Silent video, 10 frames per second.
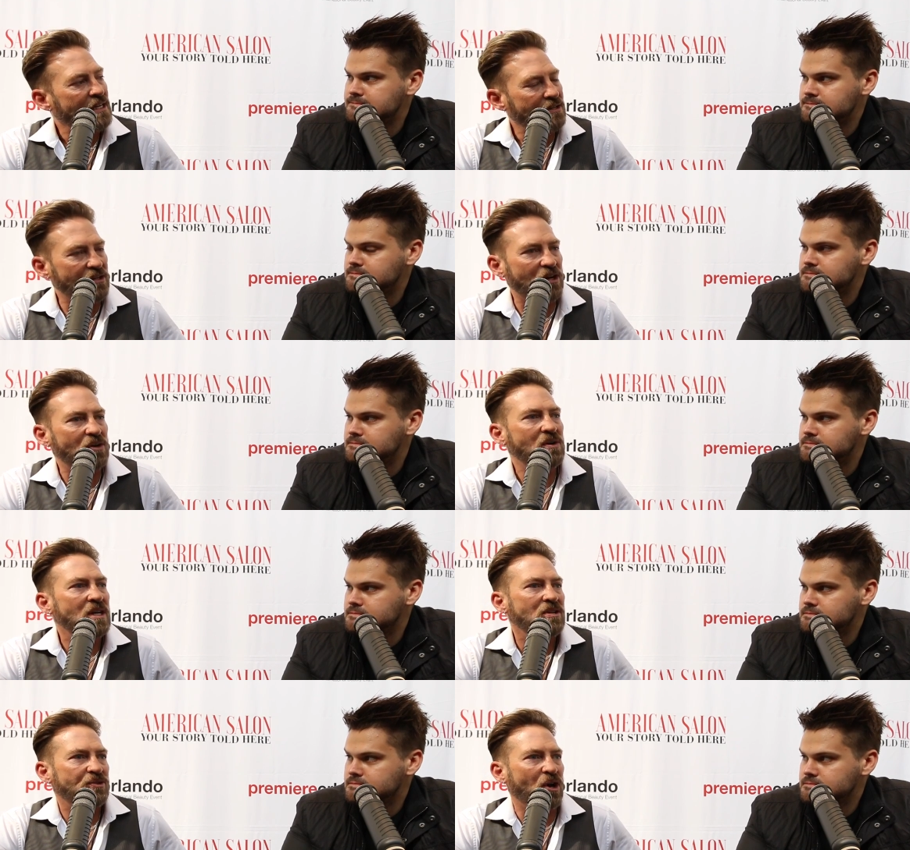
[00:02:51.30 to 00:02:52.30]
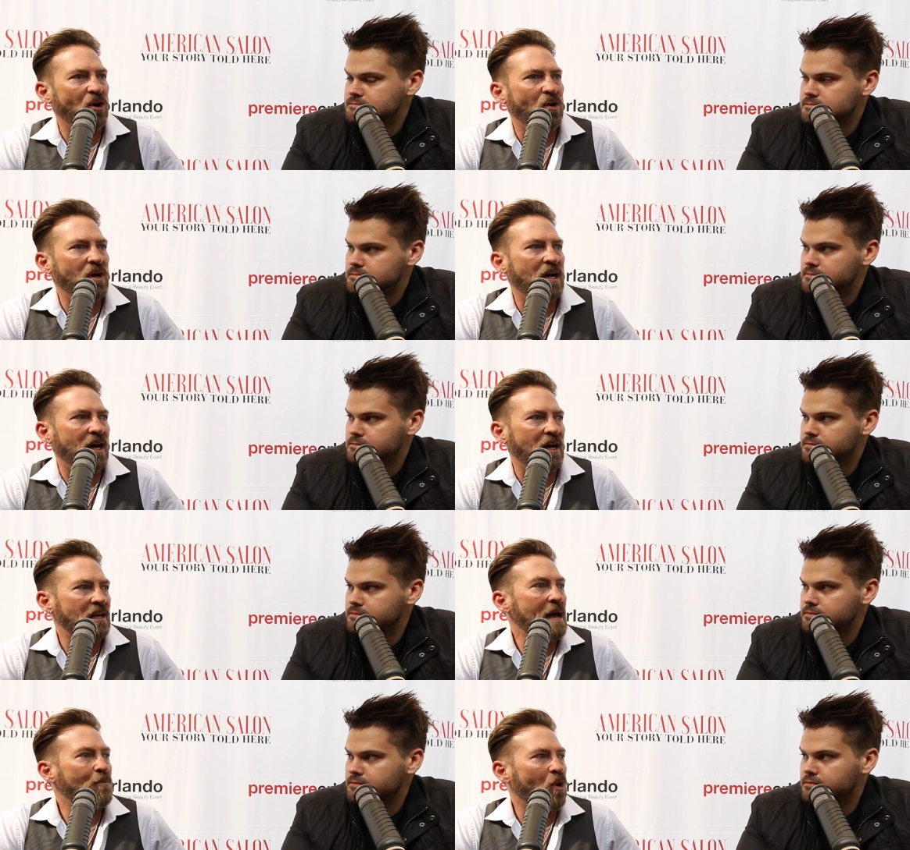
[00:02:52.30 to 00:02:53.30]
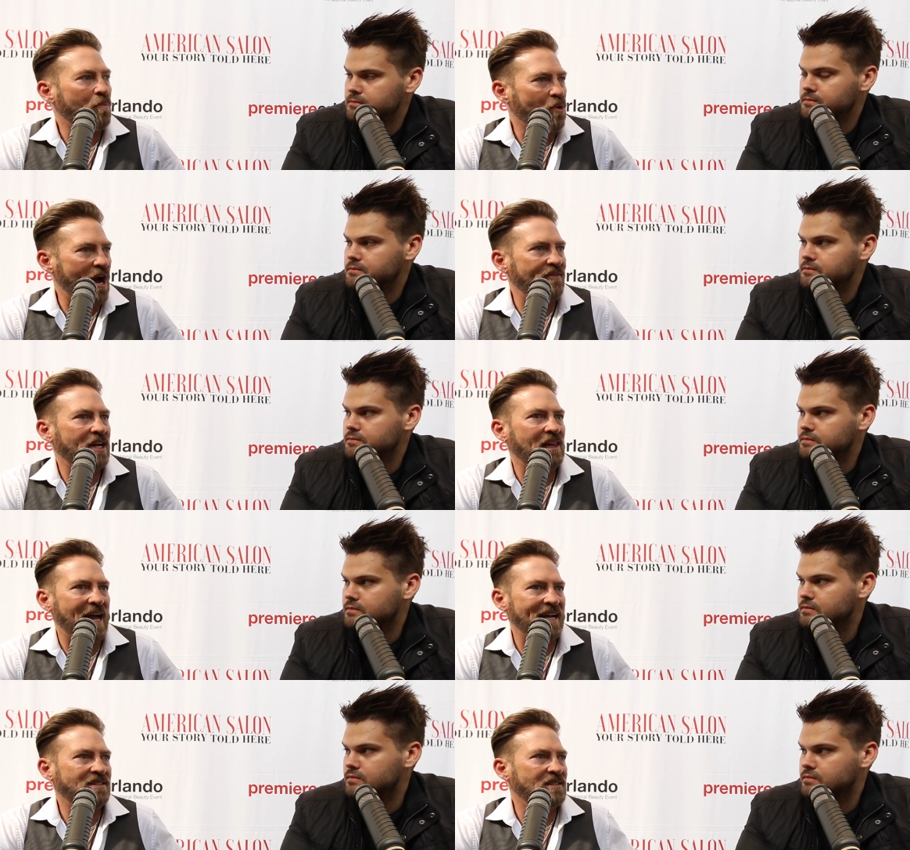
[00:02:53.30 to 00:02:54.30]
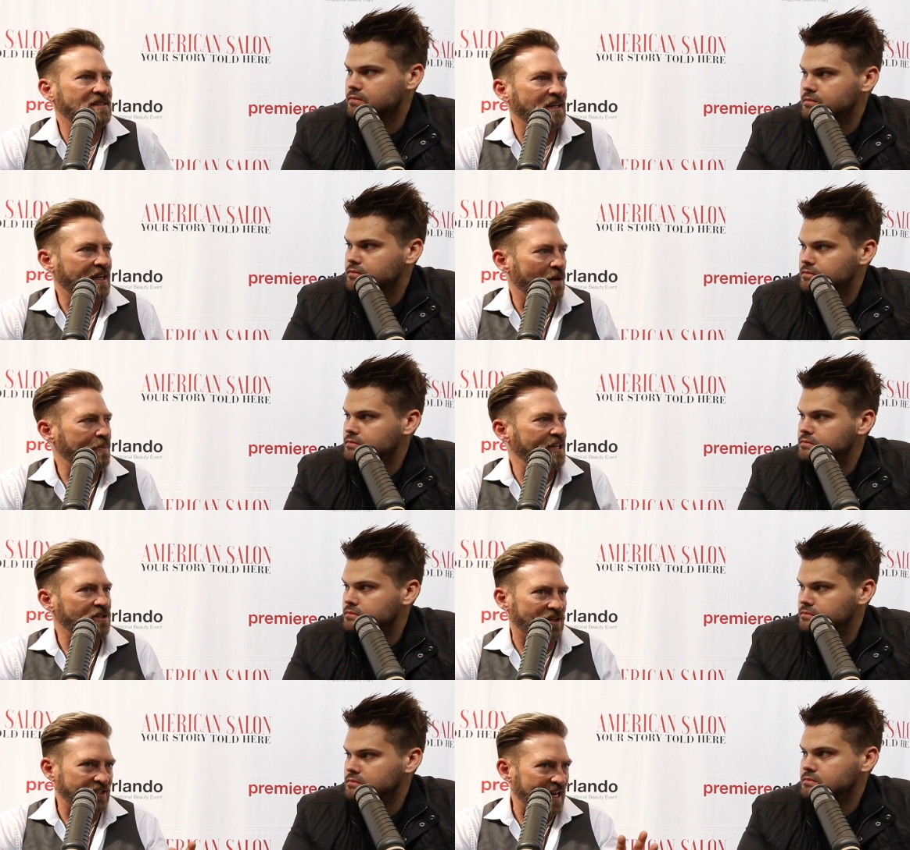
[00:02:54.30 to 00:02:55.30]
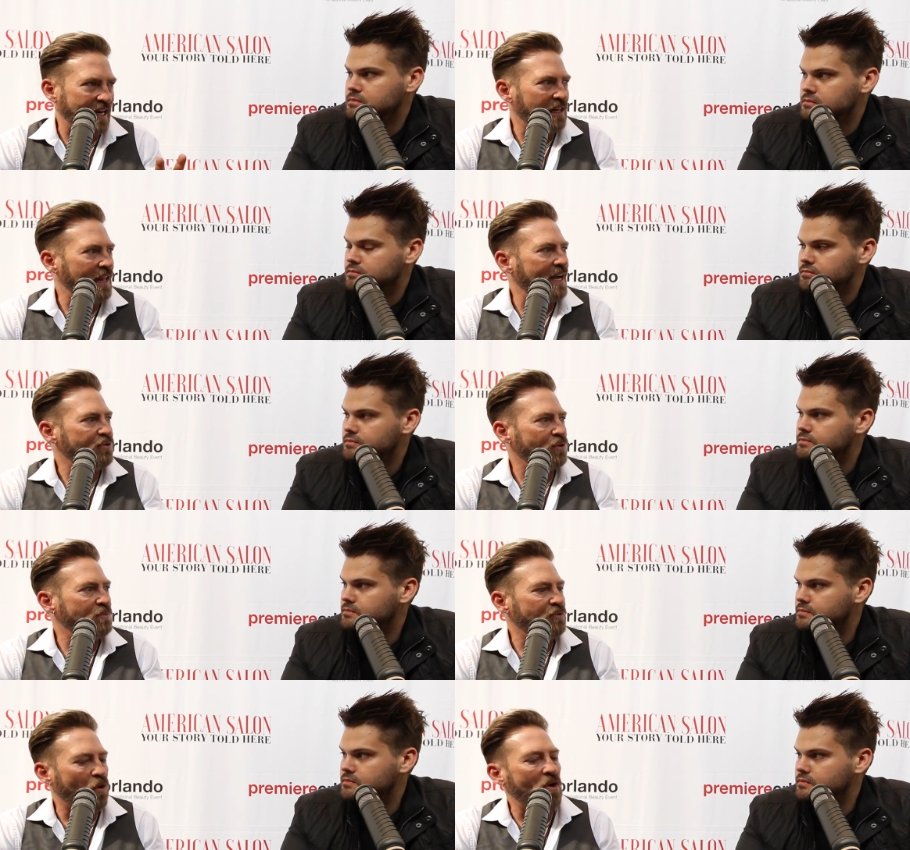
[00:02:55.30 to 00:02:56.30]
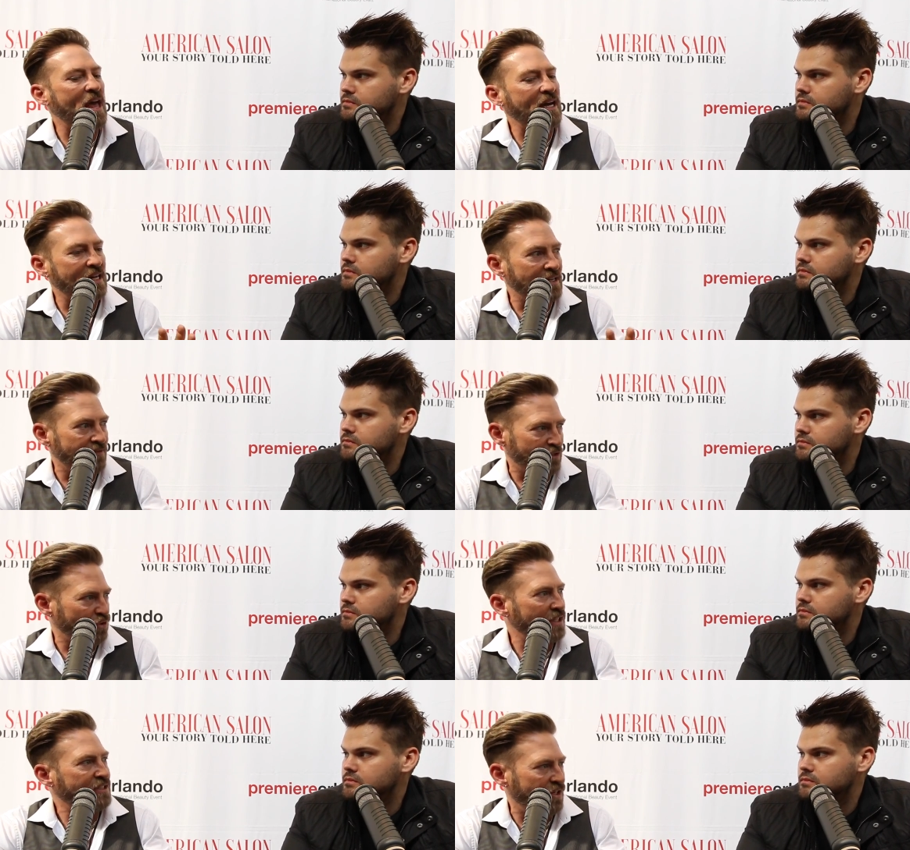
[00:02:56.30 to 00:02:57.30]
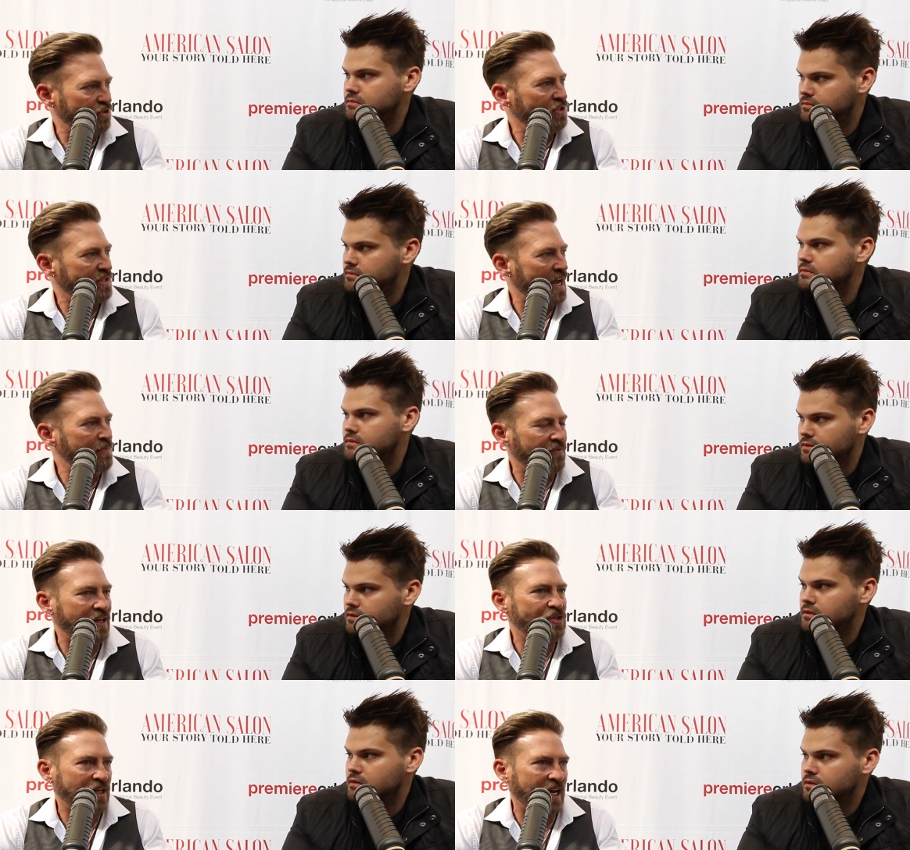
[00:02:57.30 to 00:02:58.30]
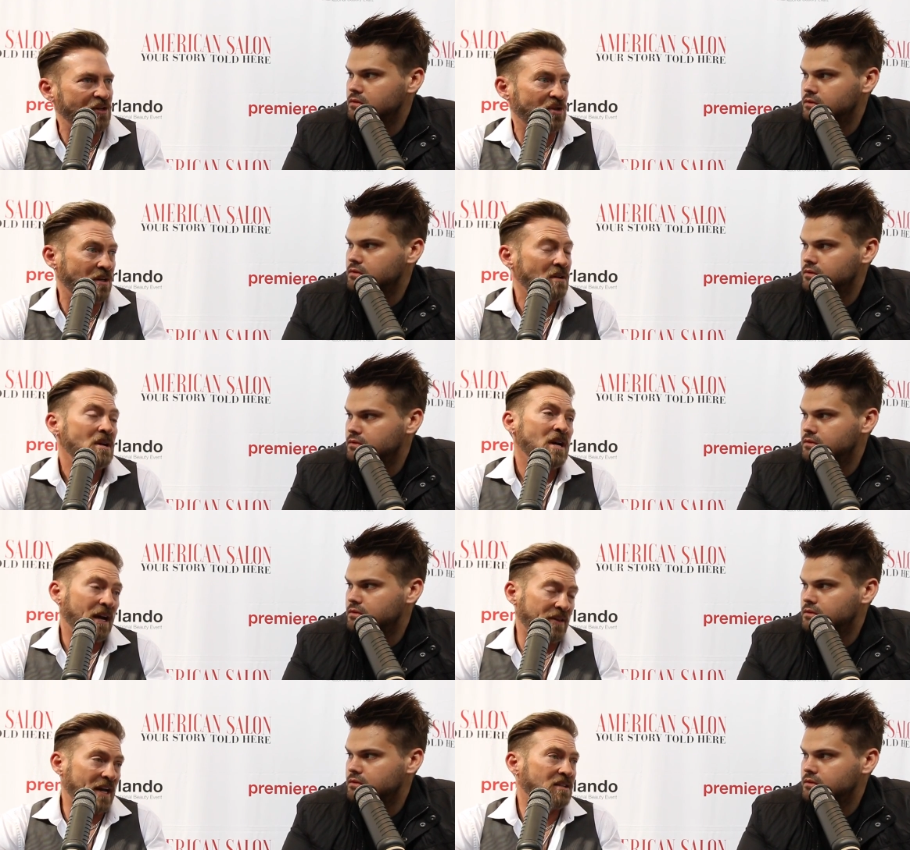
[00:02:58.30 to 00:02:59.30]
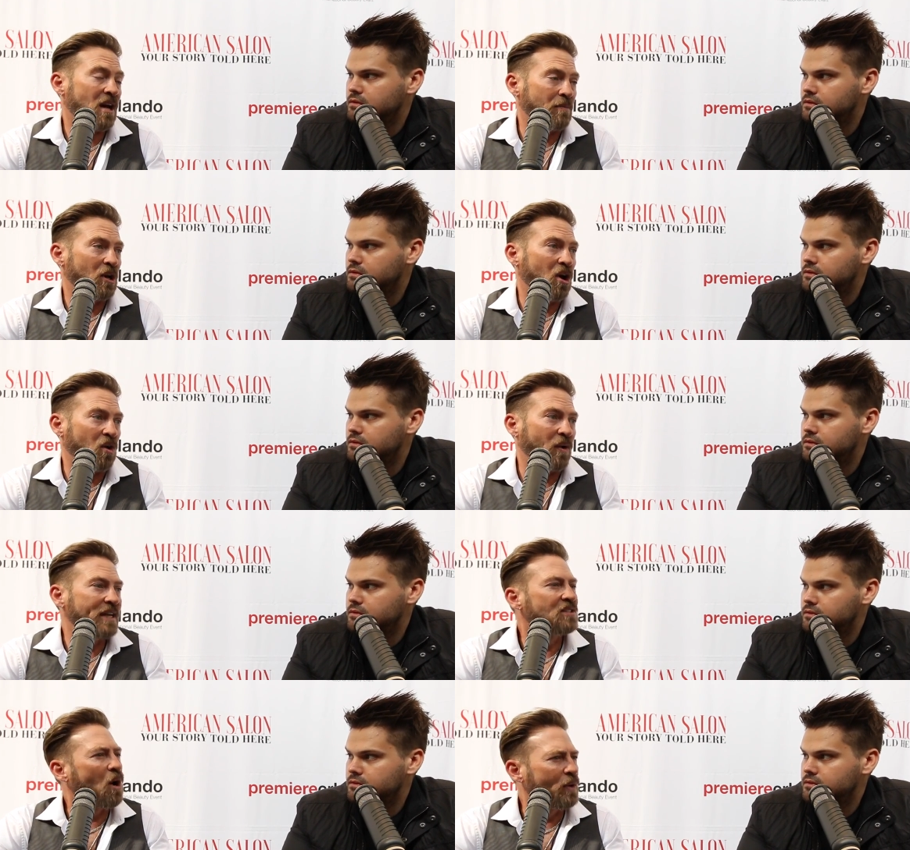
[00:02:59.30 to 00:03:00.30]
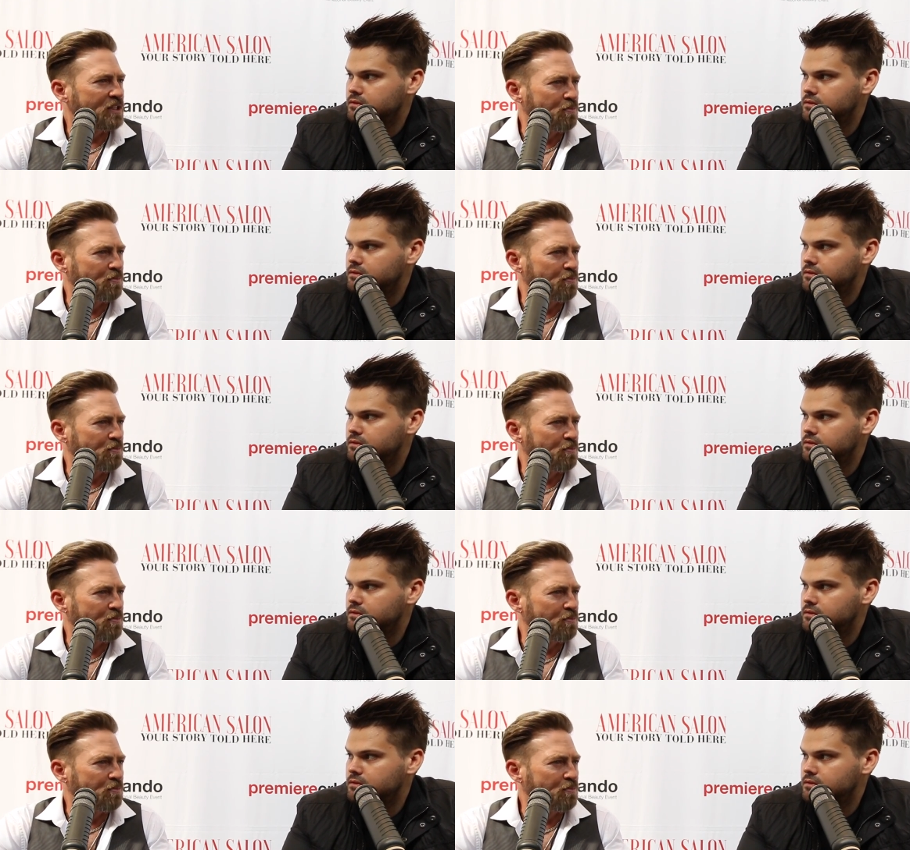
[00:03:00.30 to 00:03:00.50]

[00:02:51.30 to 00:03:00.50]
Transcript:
Speaker 1: You know, so uh, a lot more private classes and companies are setting classrooms for that individual attention type of education, and that's come a long way. It's always